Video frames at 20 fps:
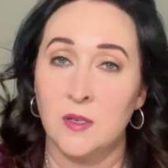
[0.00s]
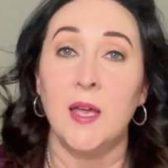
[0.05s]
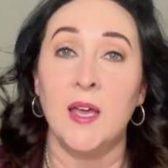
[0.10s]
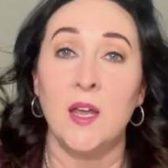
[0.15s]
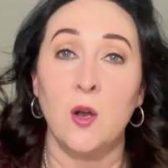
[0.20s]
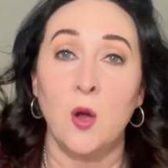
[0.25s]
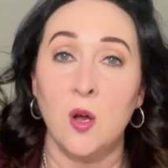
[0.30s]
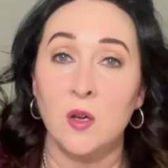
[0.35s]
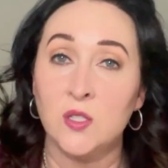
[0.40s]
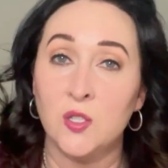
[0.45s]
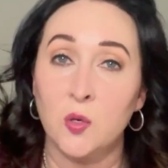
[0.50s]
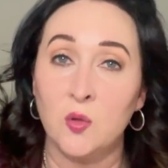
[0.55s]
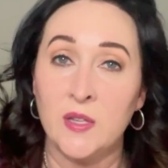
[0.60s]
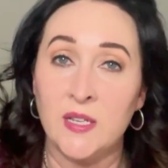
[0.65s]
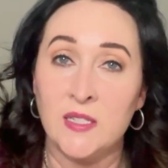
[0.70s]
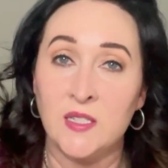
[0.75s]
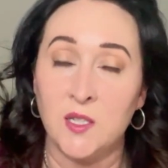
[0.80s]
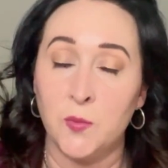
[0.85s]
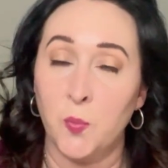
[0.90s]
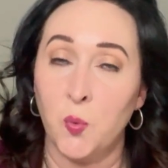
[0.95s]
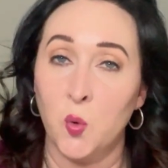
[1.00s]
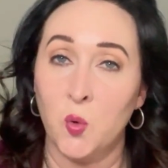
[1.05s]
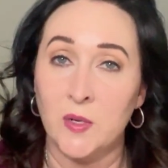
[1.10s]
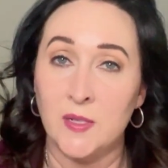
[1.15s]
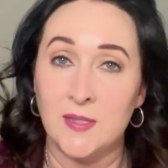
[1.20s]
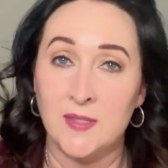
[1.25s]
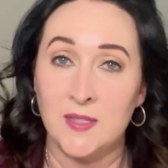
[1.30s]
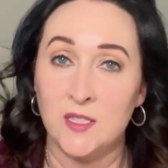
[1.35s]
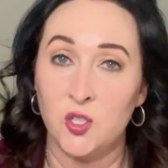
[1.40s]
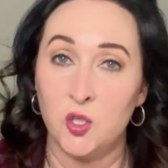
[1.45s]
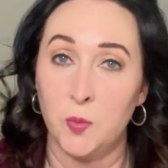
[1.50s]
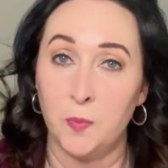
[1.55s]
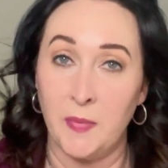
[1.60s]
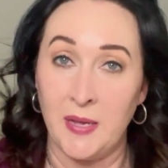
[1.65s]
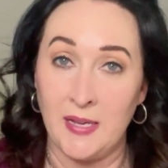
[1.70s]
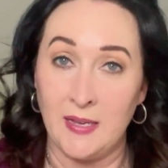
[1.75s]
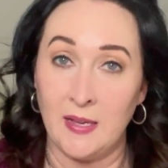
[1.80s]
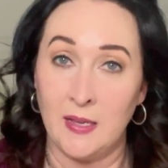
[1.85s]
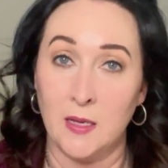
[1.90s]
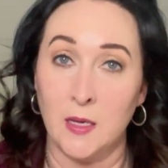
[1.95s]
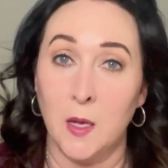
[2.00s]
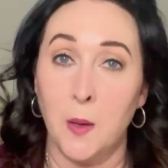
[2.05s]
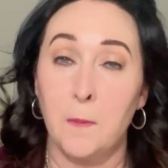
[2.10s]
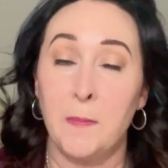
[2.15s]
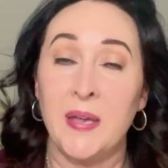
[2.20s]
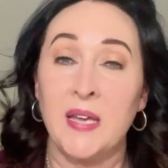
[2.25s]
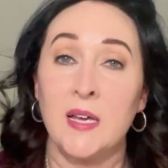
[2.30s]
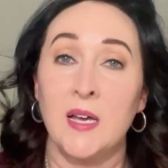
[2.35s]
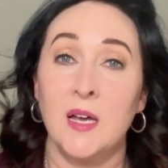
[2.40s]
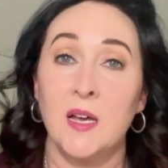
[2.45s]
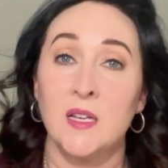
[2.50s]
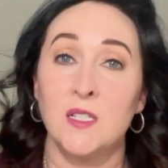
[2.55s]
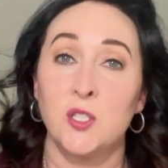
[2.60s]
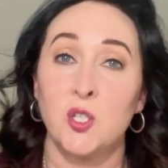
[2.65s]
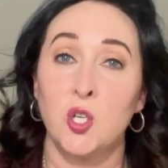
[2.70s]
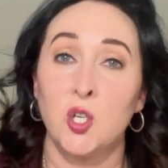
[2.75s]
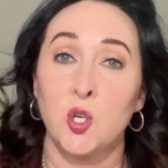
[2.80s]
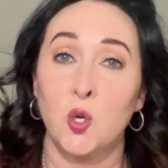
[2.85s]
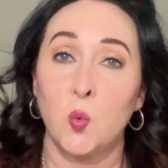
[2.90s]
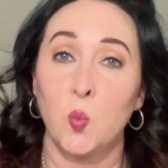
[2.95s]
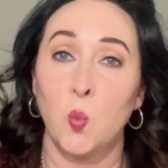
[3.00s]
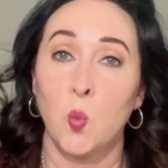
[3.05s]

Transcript: It also leads to poor decision making because you're